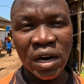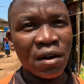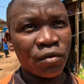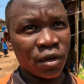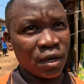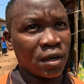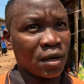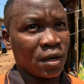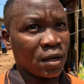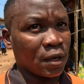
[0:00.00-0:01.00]
If some people
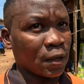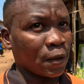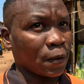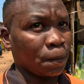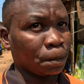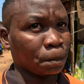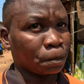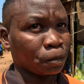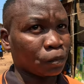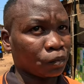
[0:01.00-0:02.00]
want to buy,
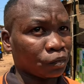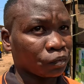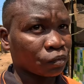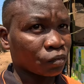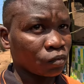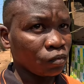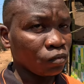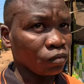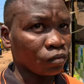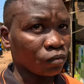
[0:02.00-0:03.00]
have some
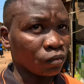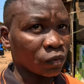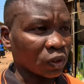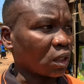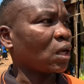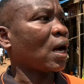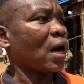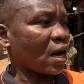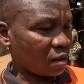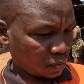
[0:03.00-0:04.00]
kids, they will come and take
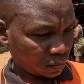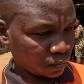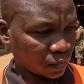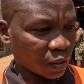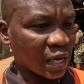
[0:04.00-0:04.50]
the children, right?